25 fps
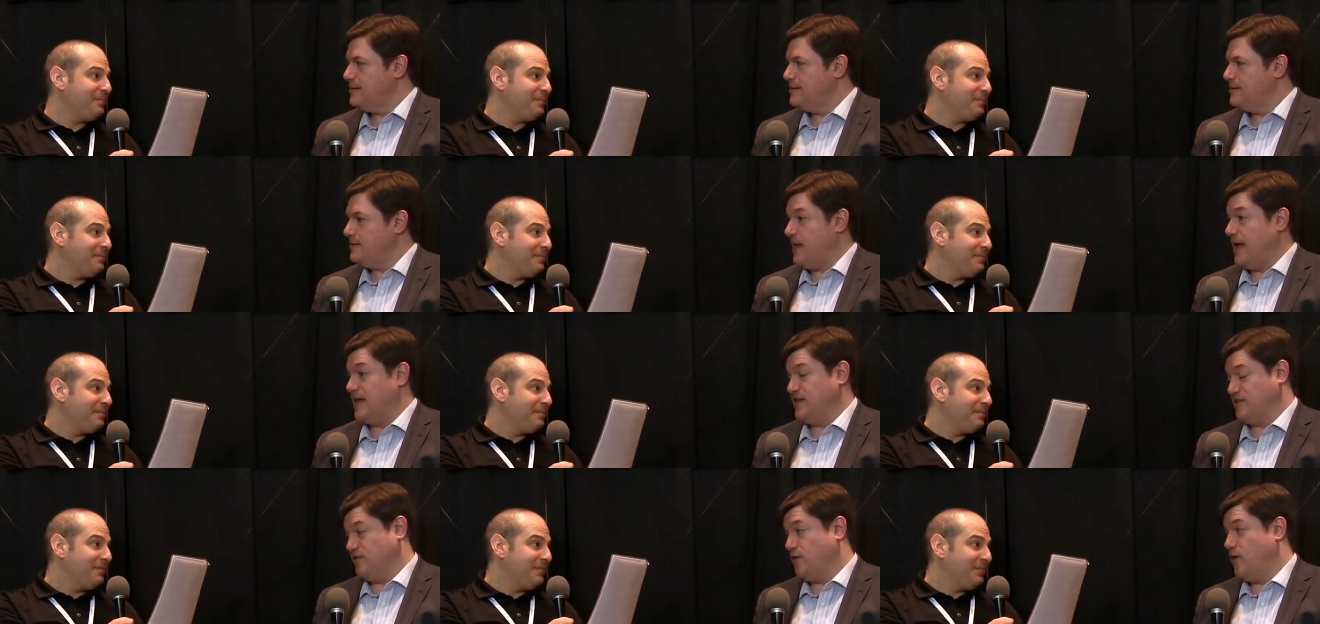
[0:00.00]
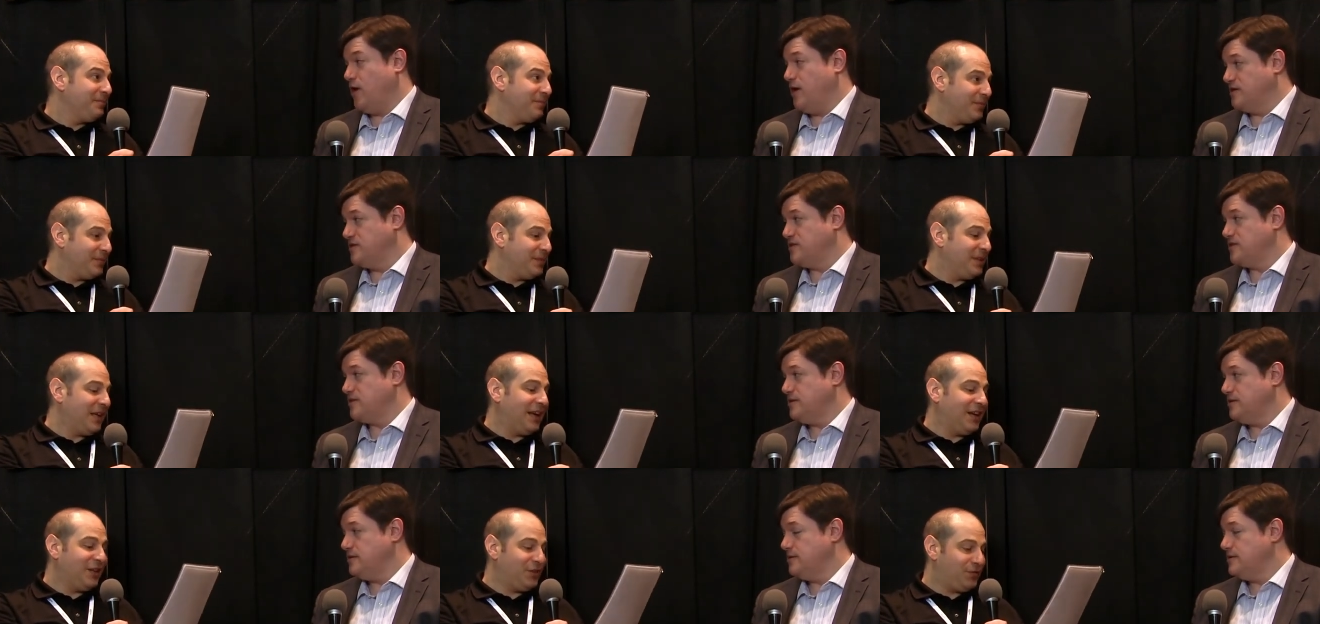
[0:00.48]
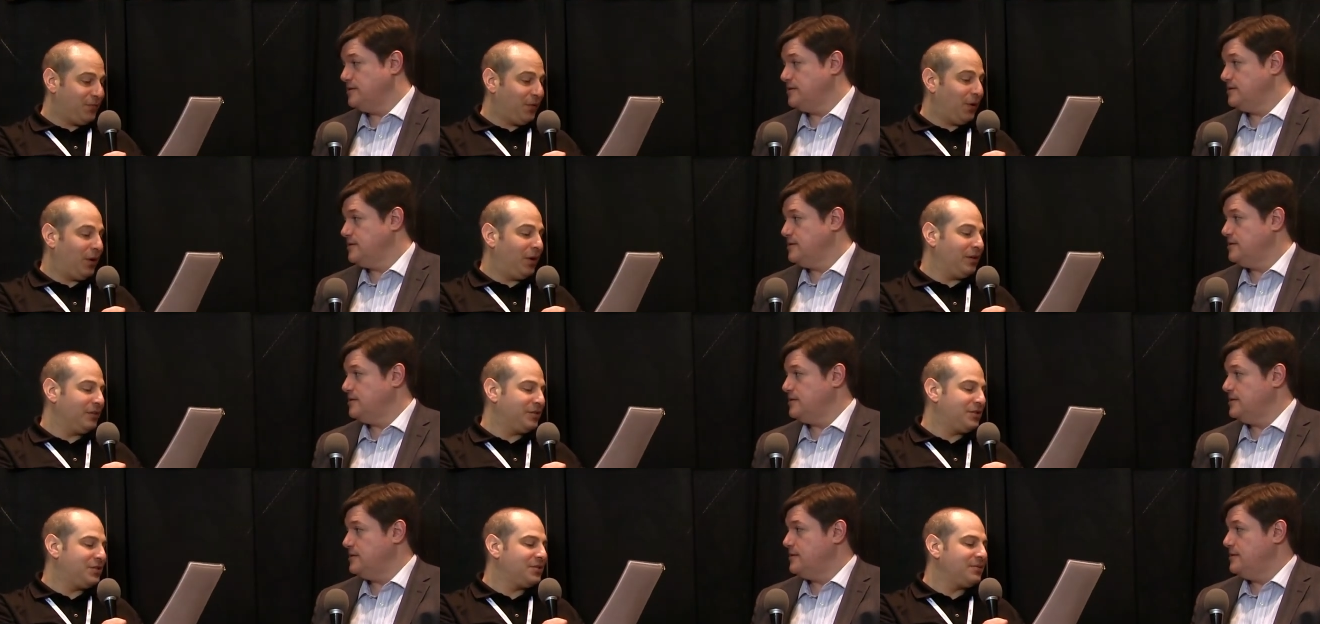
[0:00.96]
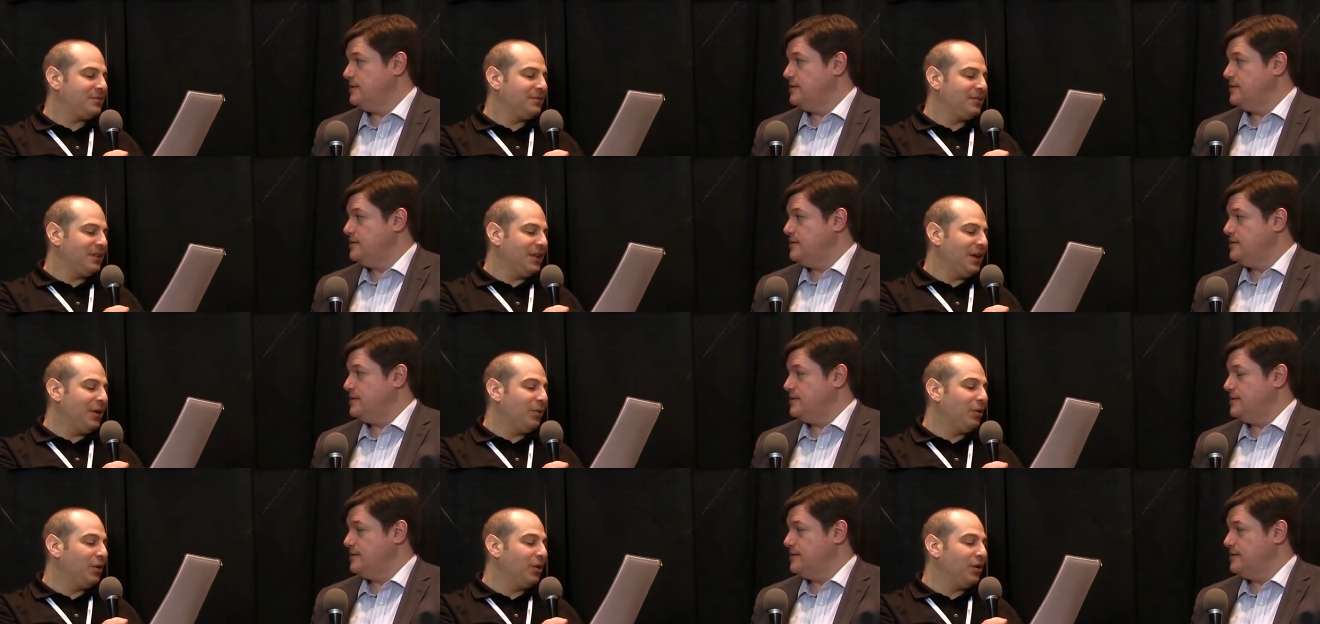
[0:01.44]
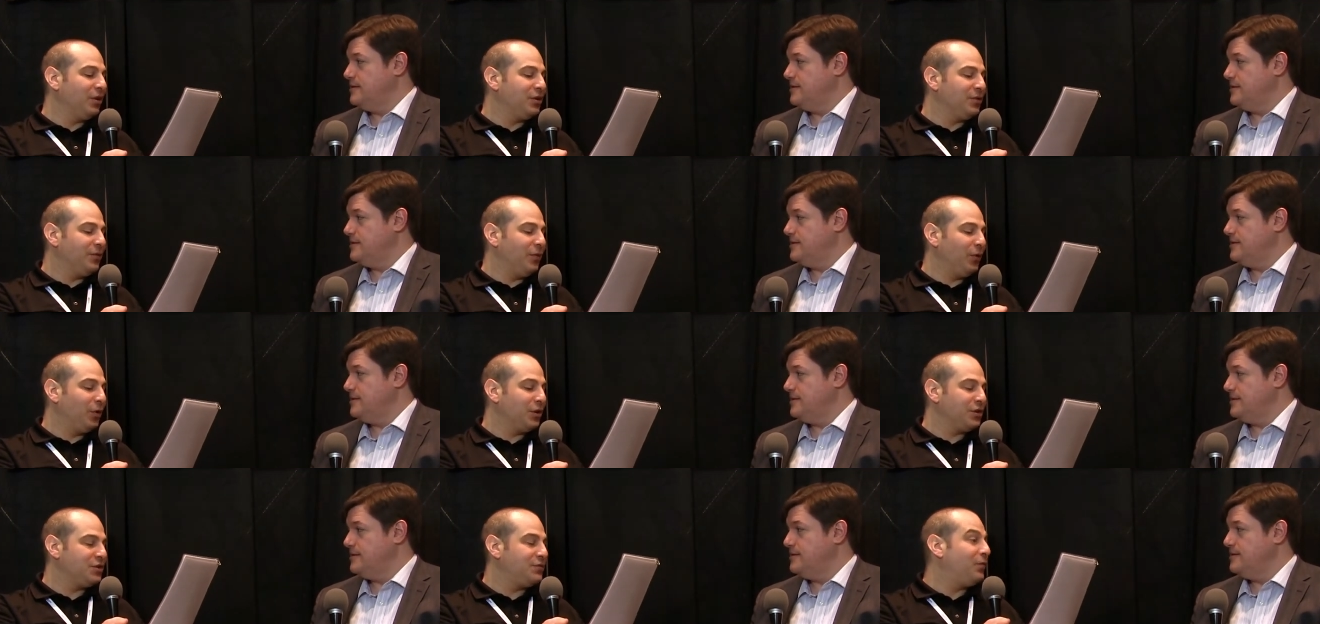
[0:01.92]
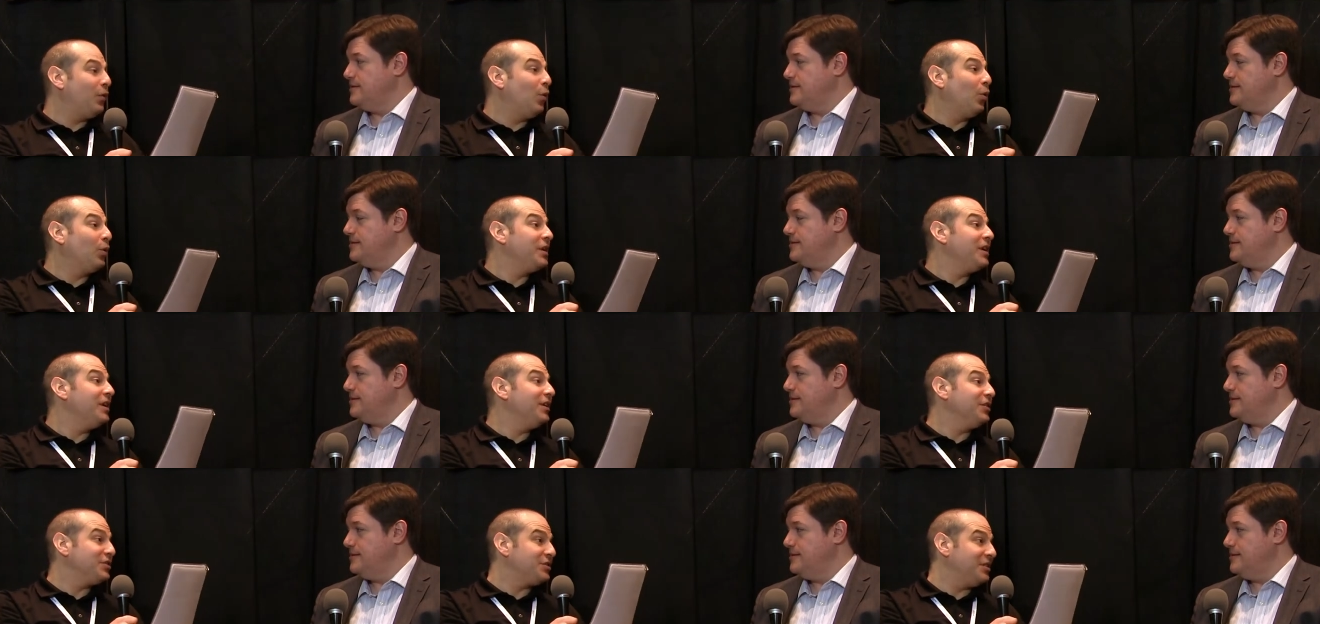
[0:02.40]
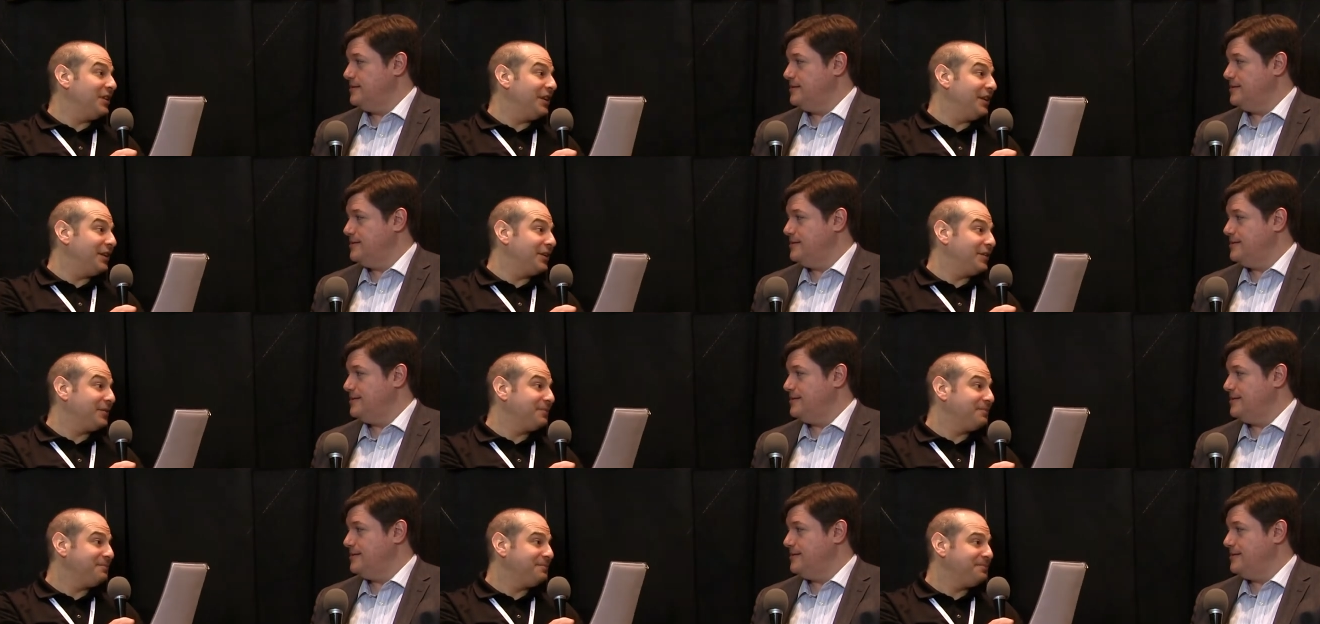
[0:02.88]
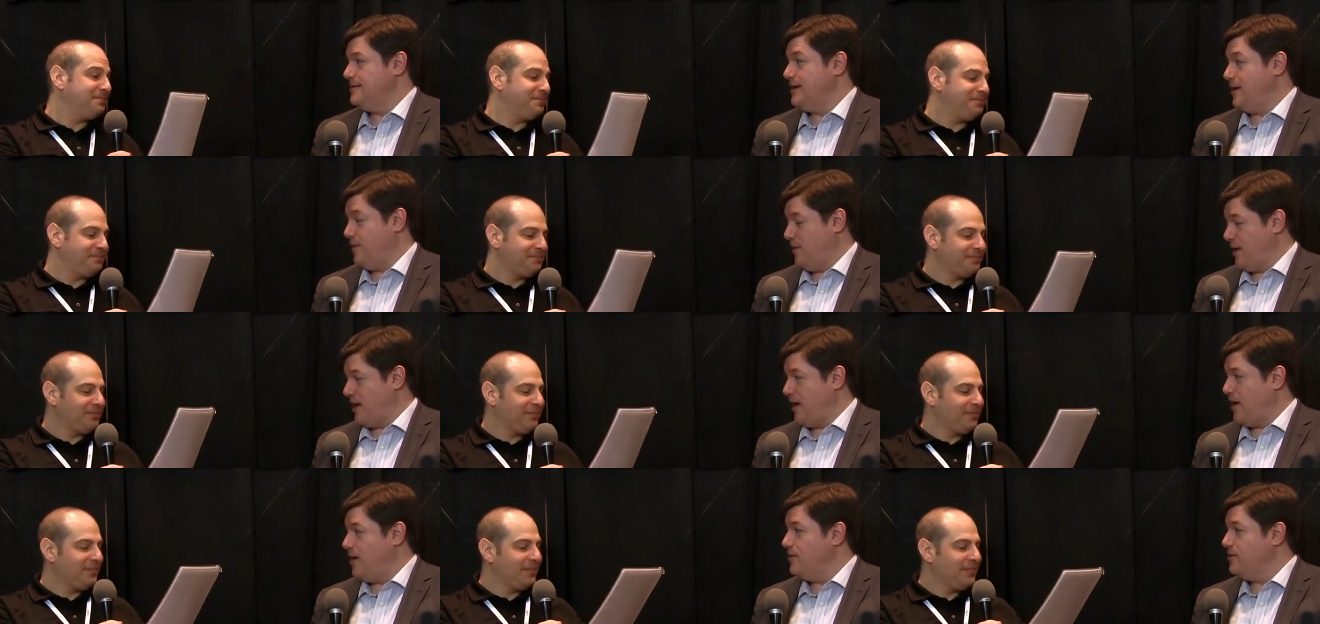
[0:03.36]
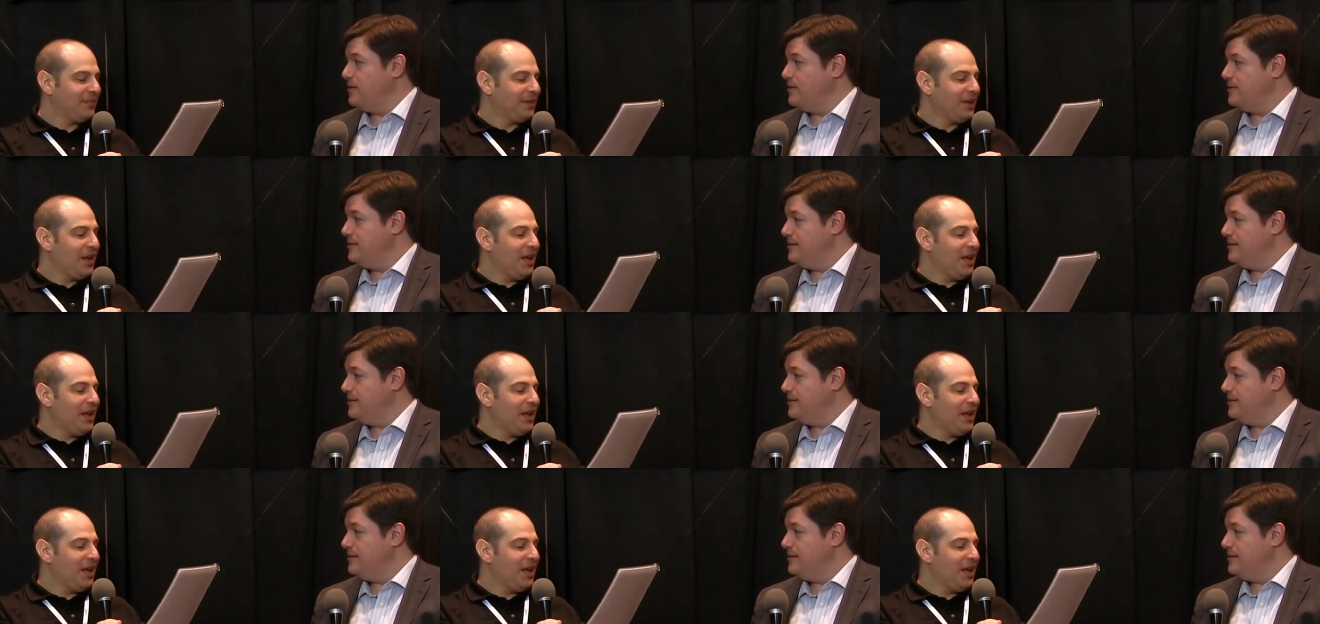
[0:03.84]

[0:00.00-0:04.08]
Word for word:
Speaker 1: That's false. That is false. They were divorced four years later. There we go.